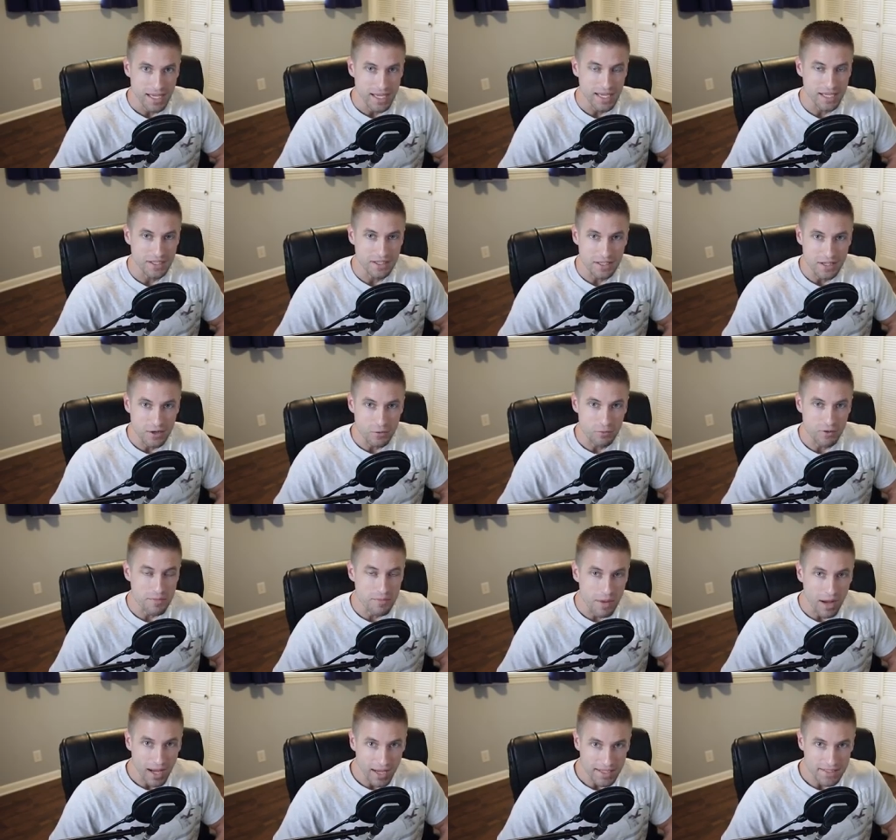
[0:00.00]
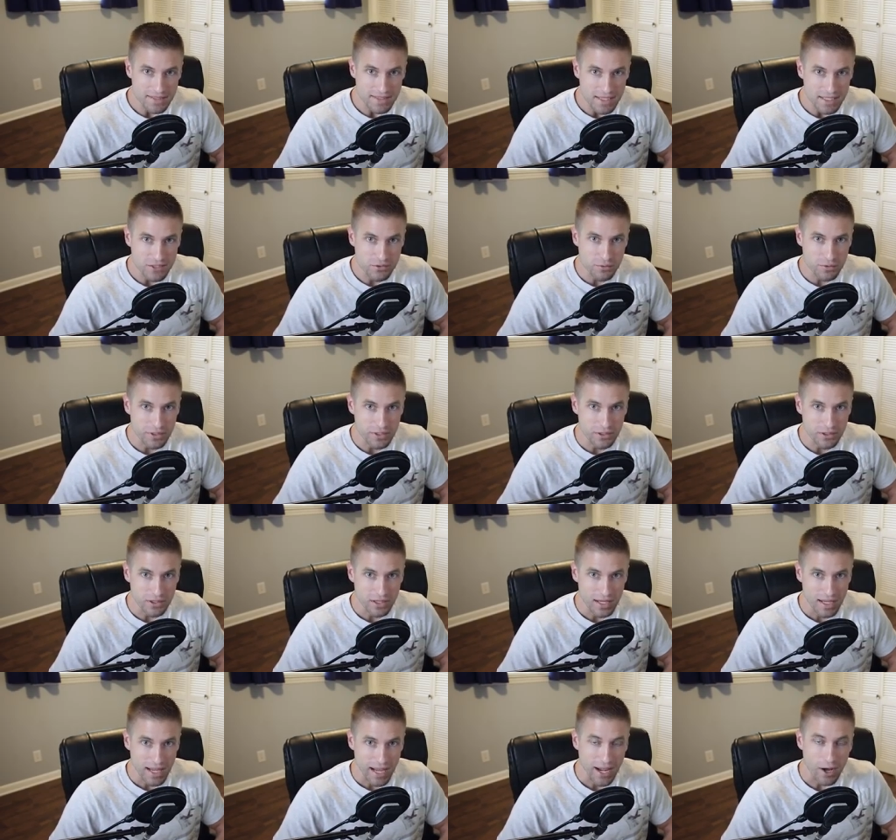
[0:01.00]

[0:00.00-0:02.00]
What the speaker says: It reminds Israel